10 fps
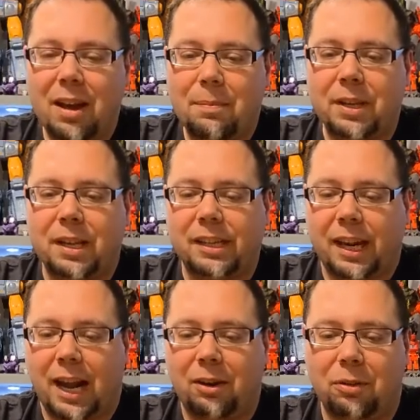because
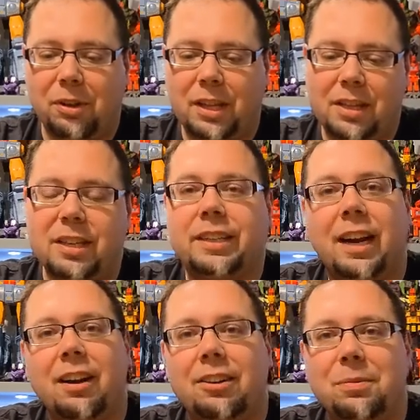I don't think this
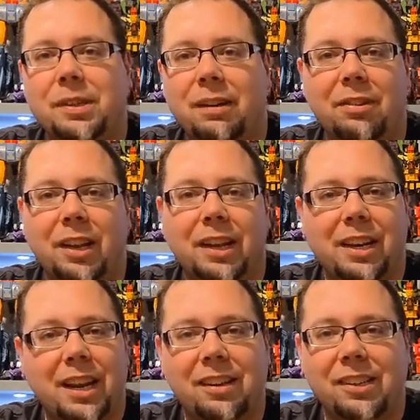character was ever like an
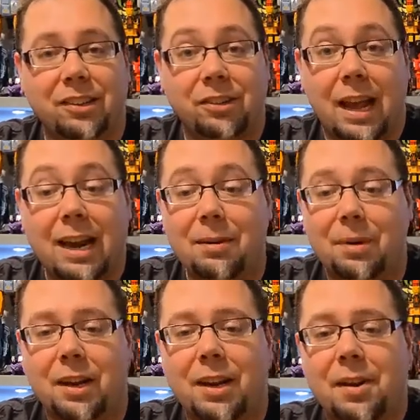A-lister to
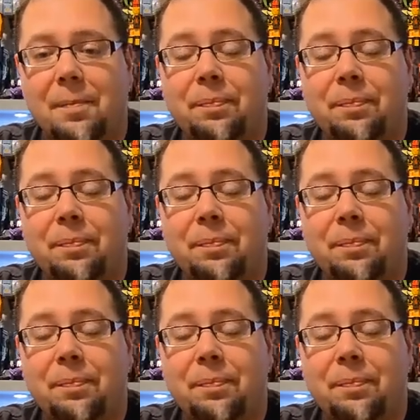anybody.